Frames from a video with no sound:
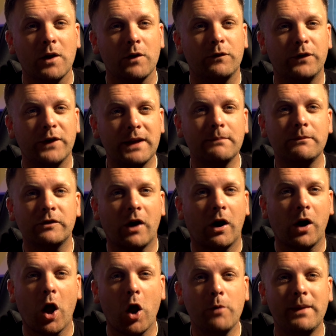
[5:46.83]
Frames are
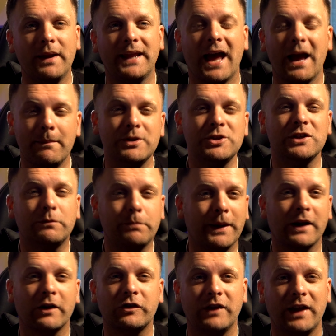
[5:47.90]
how many images
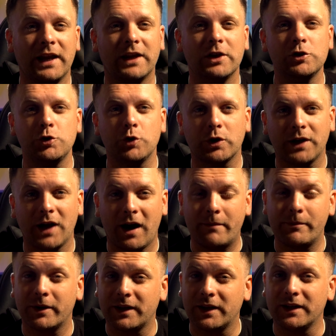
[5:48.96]
per second your
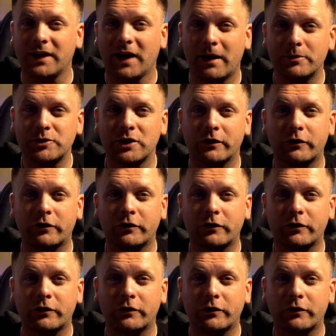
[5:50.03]
camera can capture,